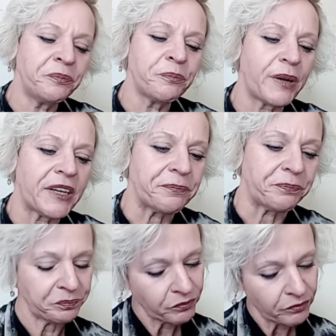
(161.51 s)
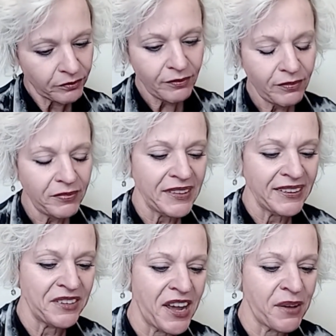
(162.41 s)
But
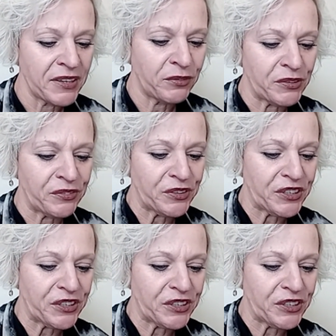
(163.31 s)
I mean, if